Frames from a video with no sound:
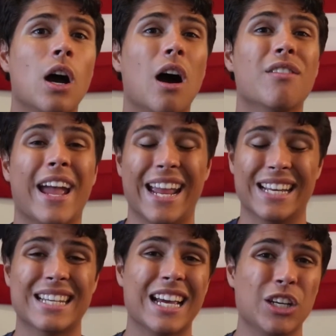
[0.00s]
of
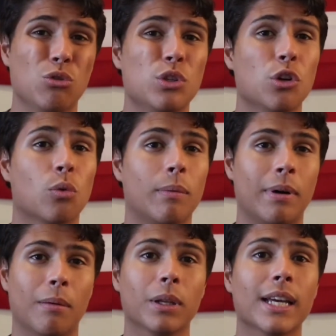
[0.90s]
anti-New Deal
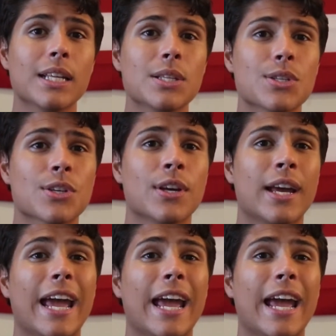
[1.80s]
Republicans